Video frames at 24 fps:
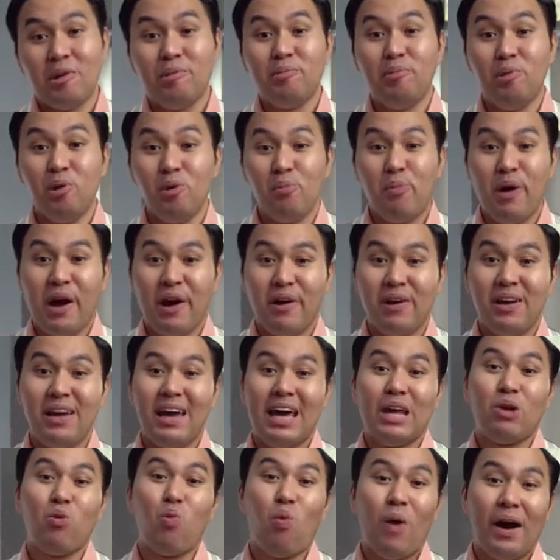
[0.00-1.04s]
blueberry,
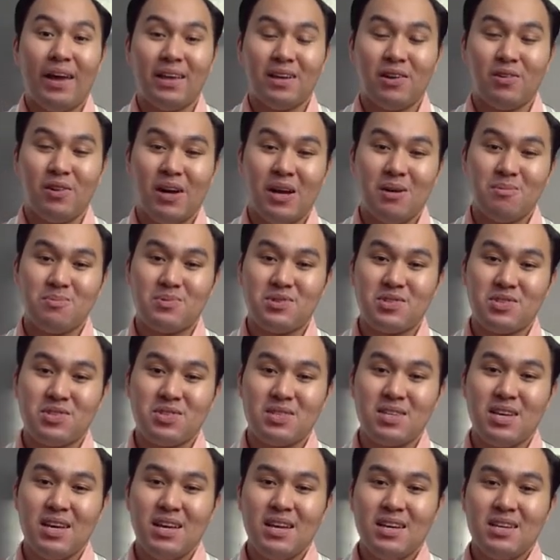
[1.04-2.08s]
and white grapes.